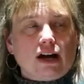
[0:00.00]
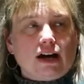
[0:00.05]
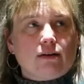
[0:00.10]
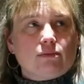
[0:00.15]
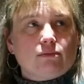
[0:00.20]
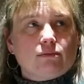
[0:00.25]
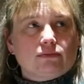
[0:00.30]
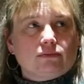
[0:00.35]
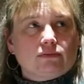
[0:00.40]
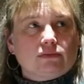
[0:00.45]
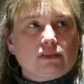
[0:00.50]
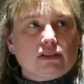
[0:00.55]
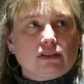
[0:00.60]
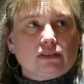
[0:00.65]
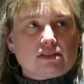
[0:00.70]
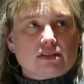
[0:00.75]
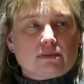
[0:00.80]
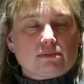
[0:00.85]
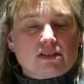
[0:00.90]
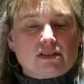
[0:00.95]

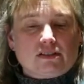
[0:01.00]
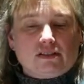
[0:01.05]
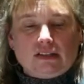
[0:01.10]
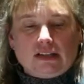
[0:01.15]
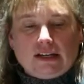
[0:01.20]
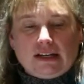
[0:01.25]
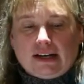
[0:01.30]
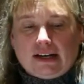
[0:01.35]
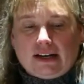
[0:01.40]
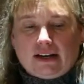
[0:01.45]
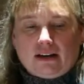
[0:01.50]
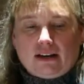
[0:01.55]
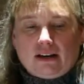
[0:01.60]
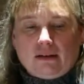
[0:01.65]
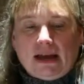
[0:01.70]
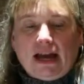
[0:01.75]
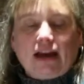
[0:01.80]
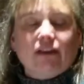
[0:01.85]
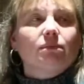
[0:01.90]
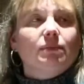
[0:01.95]

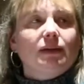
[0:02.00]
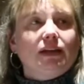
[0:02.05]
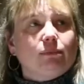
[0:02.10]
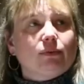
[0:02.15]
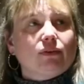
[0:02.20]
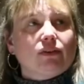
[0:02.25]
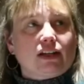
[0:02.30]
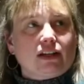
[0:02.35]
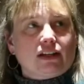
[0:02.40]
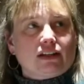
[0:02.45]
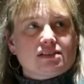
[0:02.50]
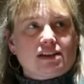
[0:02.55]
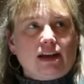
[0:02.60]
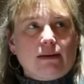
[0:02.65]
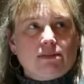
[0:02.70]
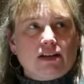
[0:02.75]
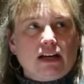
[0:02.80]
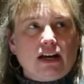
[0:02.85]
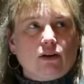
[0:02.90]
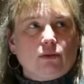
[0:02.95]
amount of people that
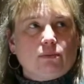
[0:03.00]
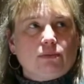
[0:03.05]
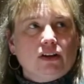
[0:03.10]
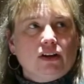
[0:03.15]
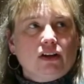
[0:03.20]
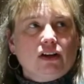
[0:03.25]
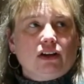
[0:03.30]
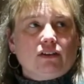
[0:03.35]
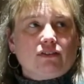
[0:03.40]
accept help